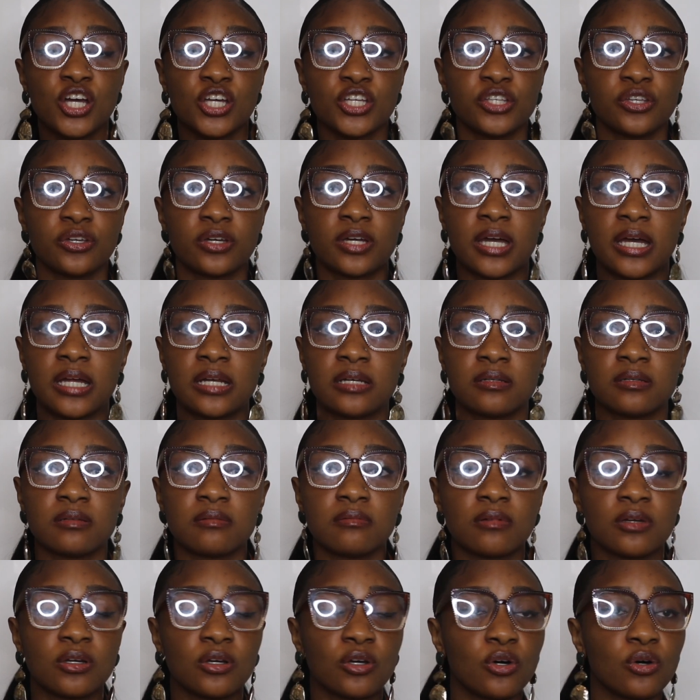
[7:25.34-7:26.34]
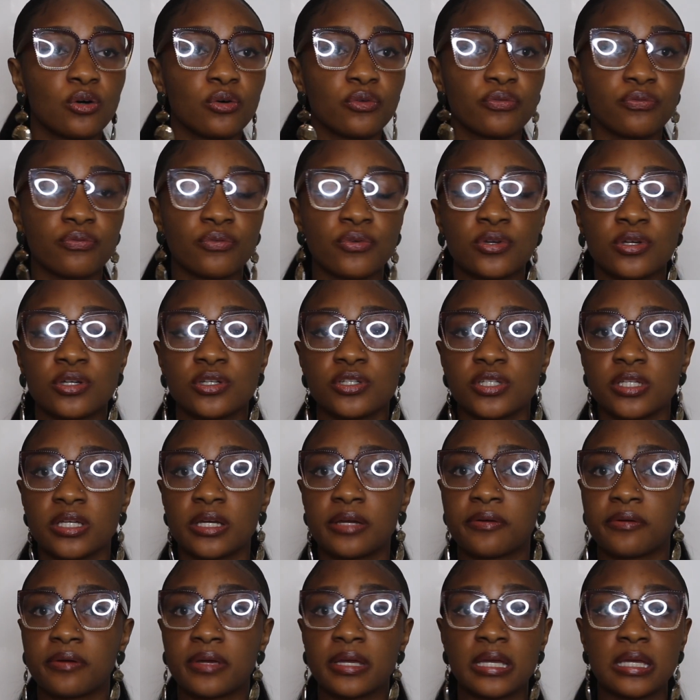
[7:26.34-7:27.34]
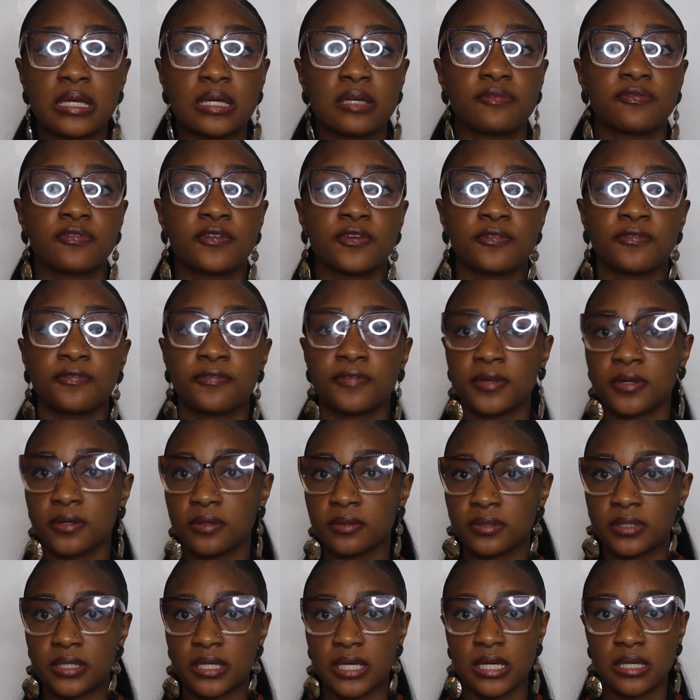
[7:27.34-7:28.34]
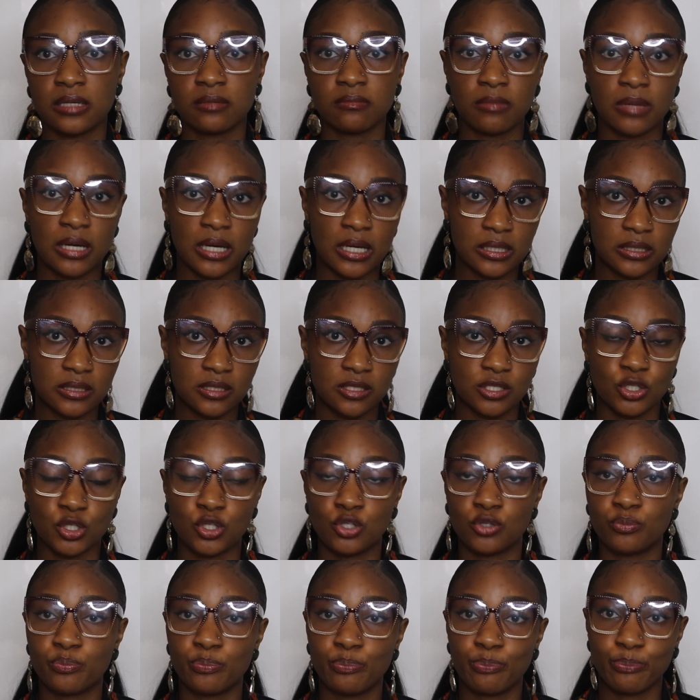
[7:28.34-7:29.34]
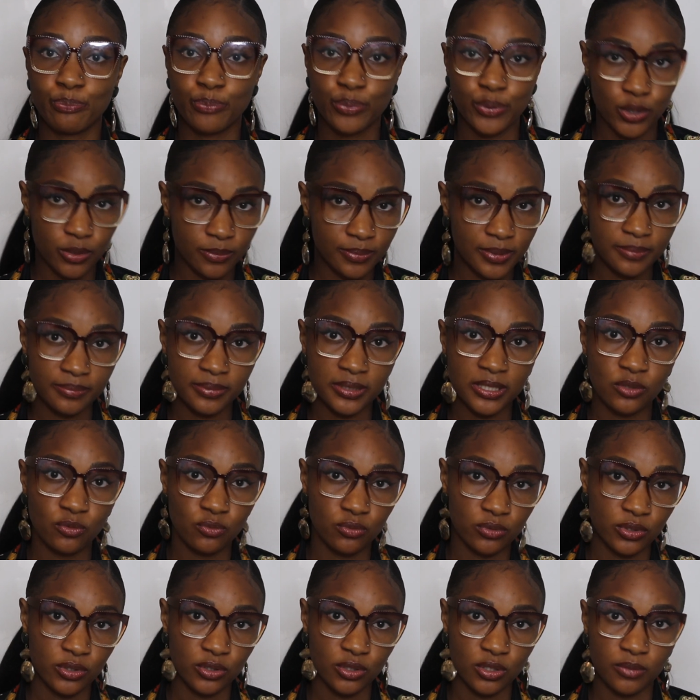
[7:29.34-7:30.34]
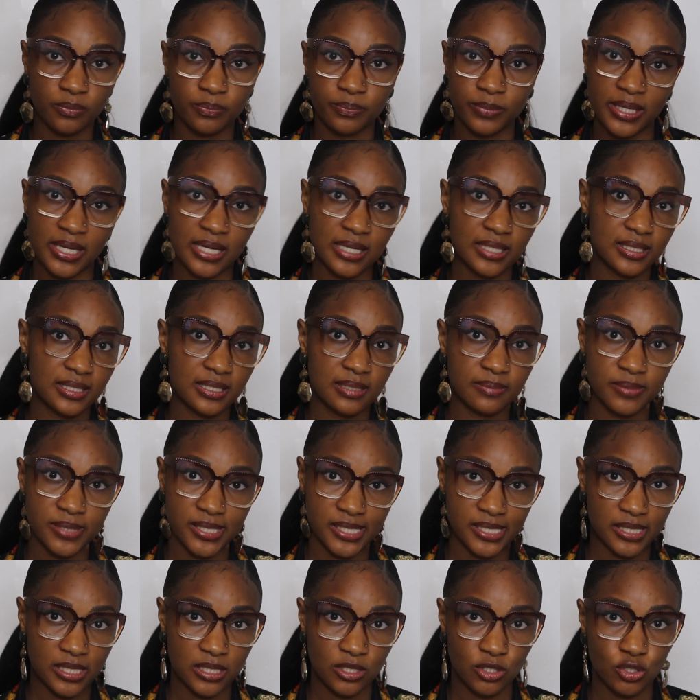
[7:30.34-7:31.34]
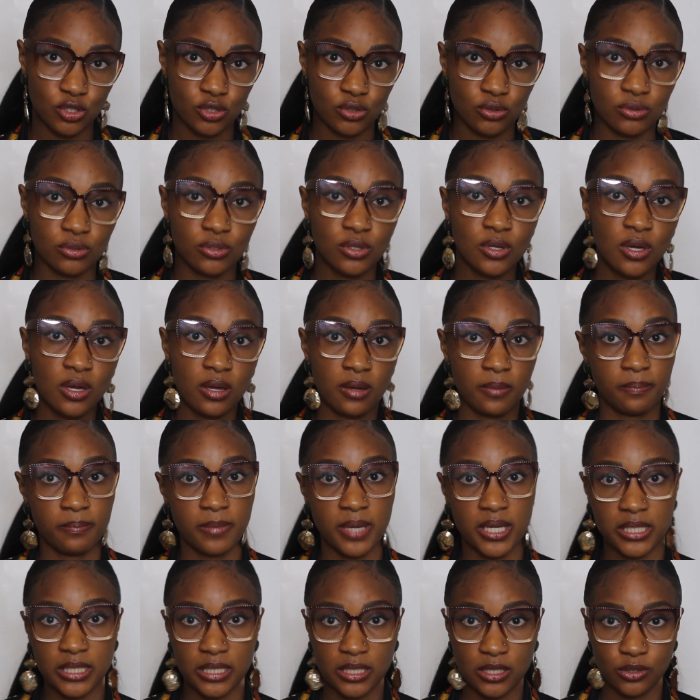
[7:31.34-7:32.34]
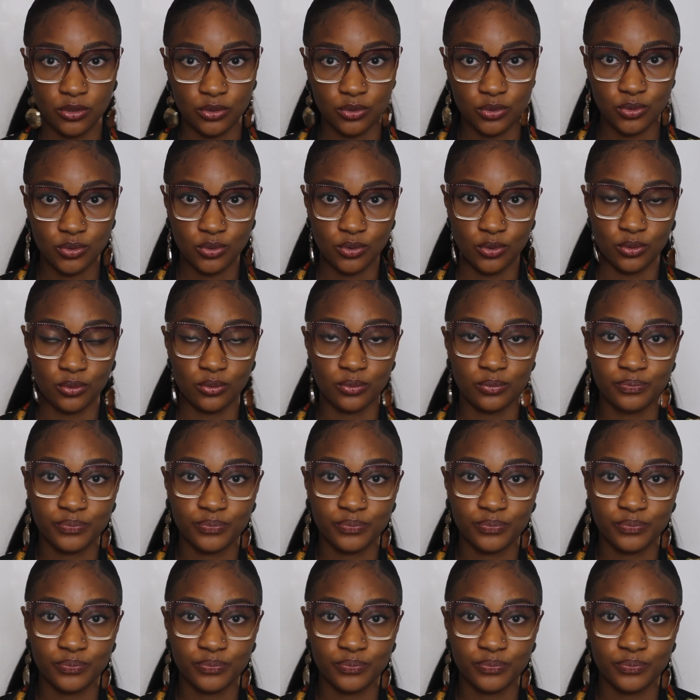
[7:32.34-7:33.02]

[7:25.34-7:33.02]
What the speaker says: you can go through your degree. If you fail the NMAT, you probably would not be accepted into medical school.